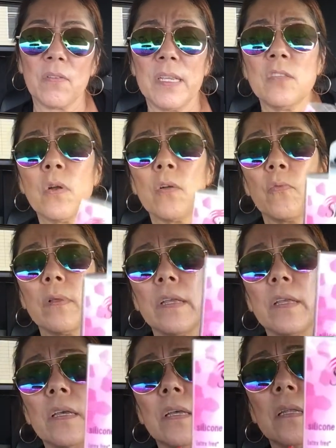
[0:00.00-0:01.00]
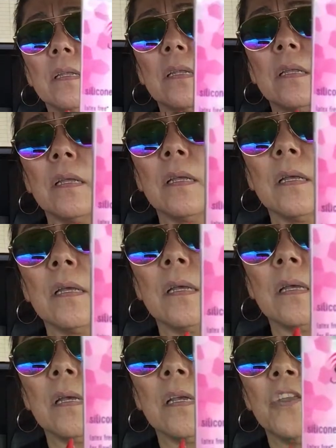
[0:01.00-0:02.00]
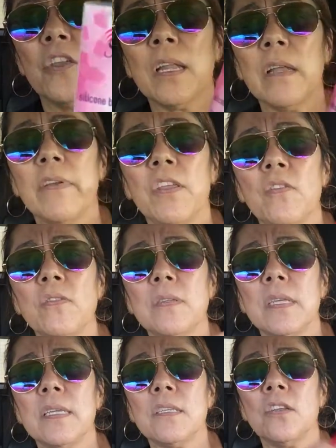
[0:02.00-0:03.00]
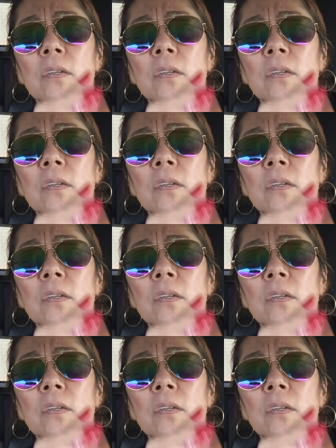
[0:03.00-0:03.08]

These work really good. You can even use these.